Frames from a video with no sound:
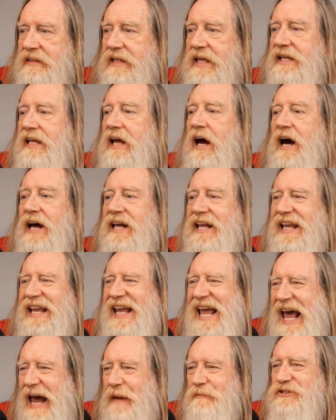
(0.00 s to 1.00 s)
then I
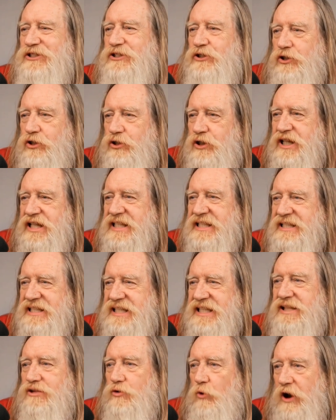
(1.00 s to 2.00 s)
can absolutely
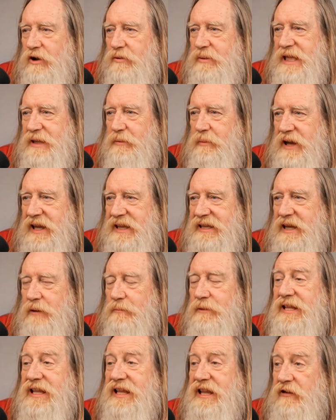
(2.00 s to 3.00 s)
see why people end
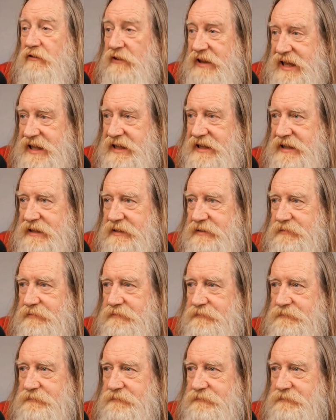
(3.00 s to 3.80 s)
up loving it.